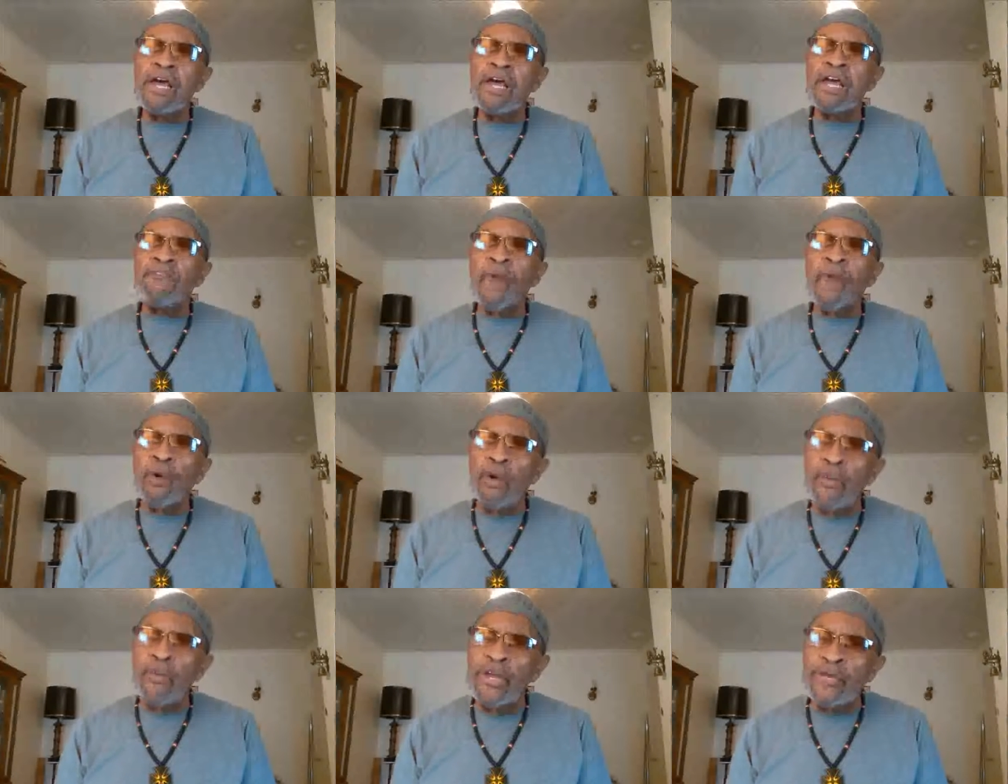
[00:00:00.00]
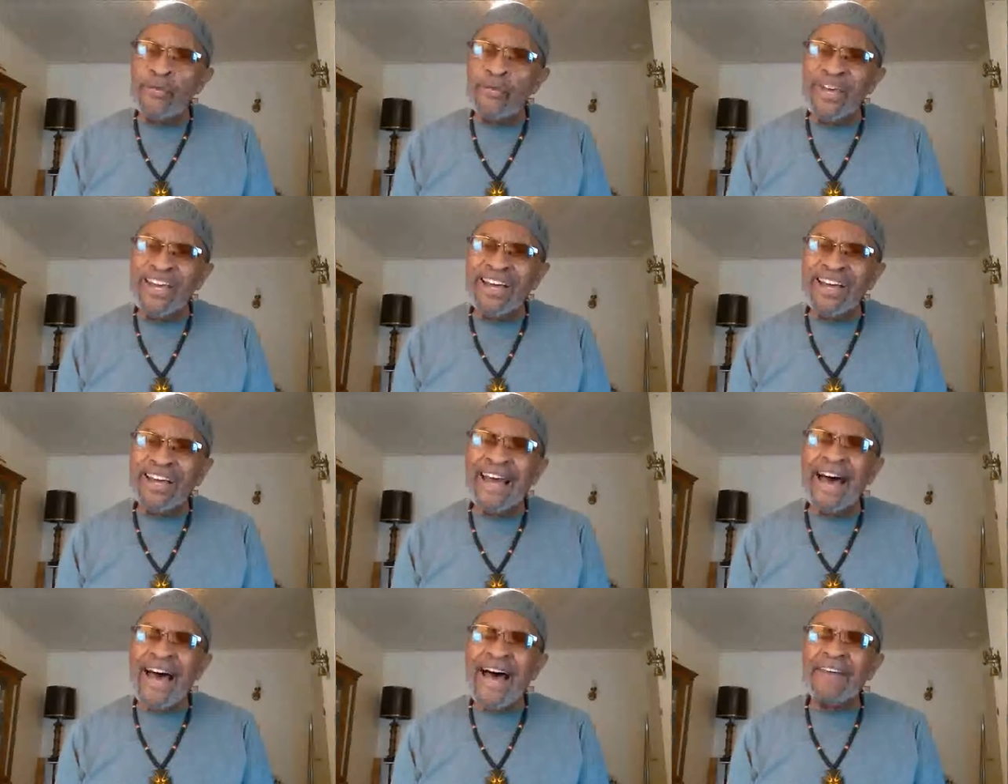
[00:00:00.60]
If only we
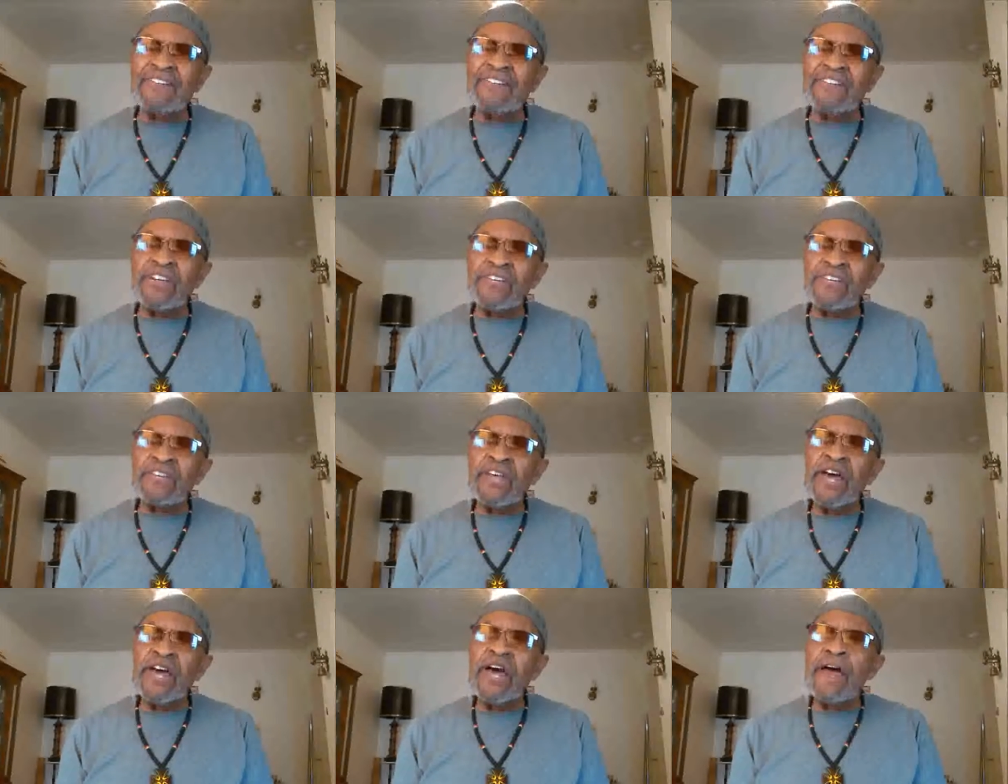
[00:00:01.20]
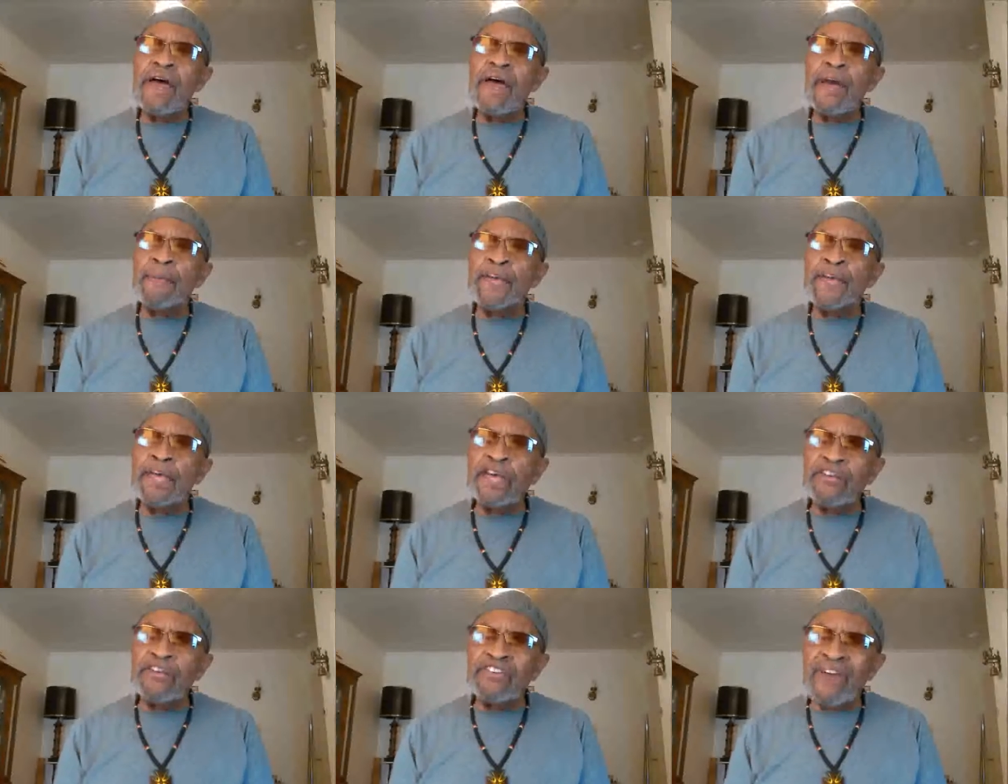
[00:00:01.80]
realize this and
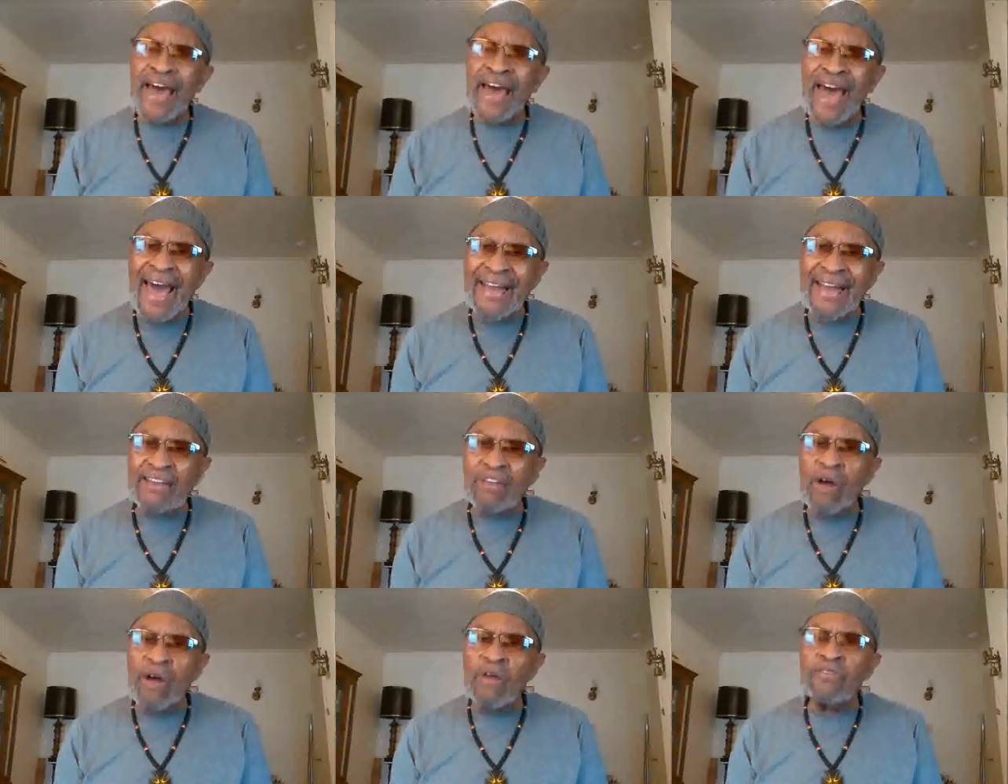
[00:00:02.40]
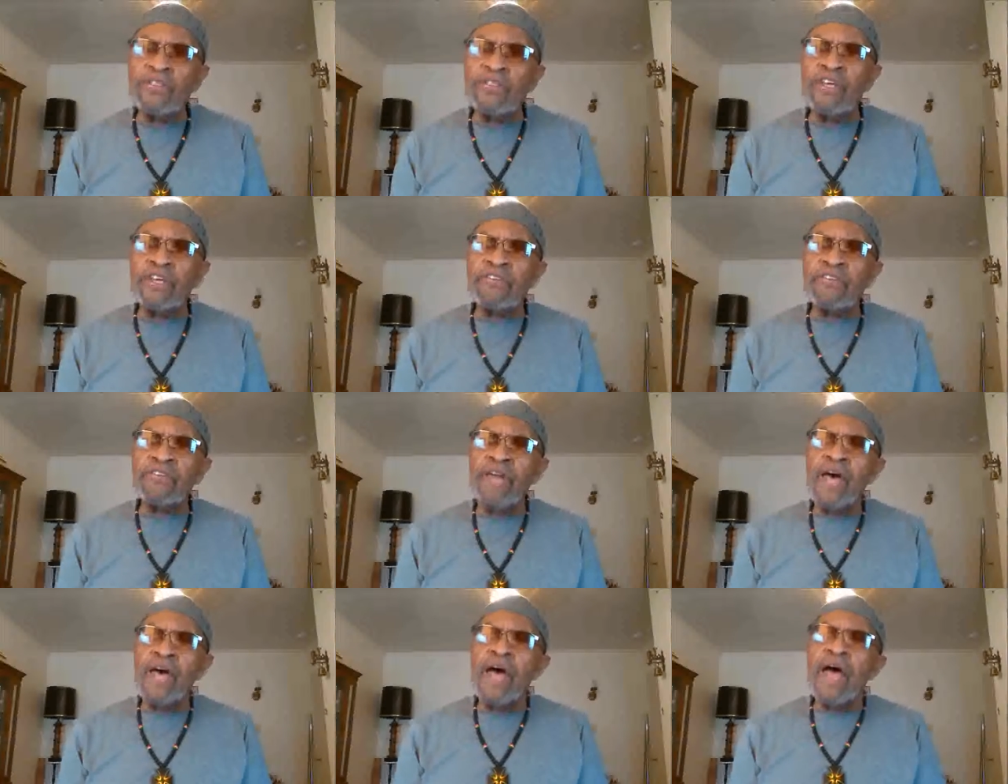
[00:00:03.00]
begin to act on
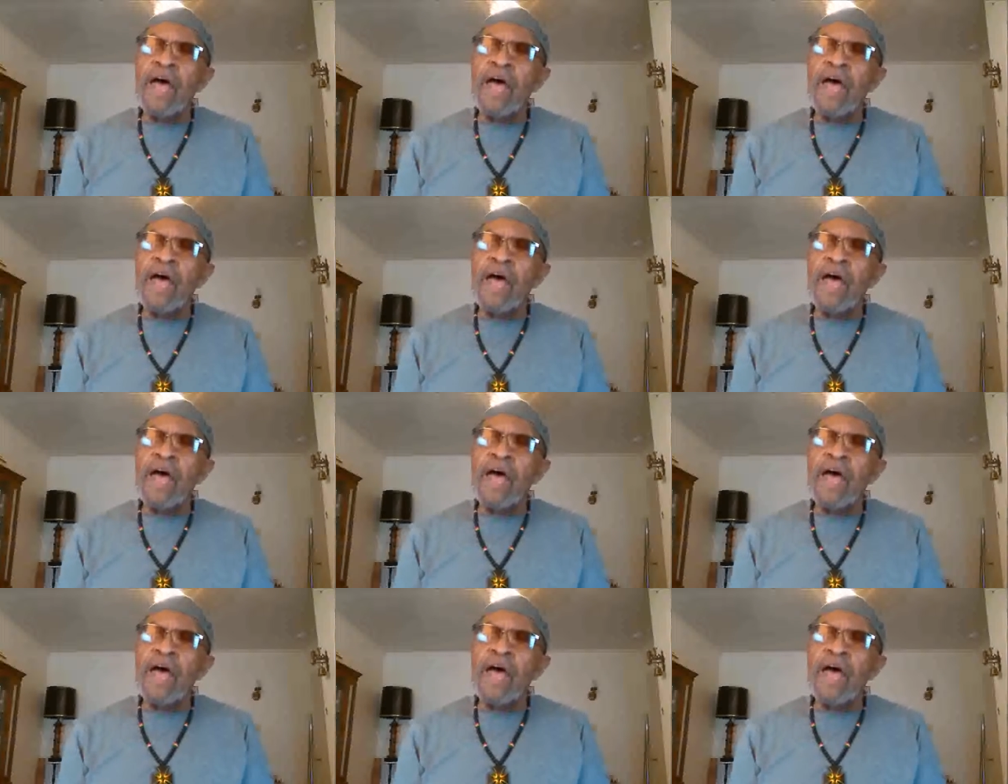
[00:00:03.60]
this